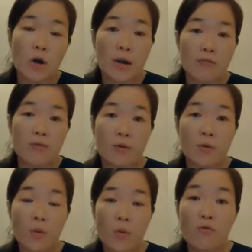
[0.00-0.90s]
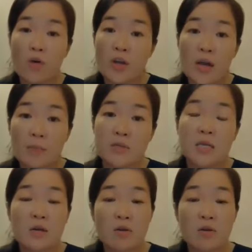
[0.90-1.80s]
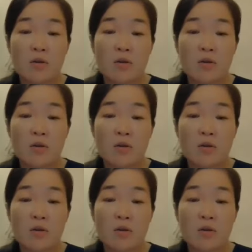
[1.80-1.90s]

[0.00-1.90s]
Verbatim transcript: have a 48% of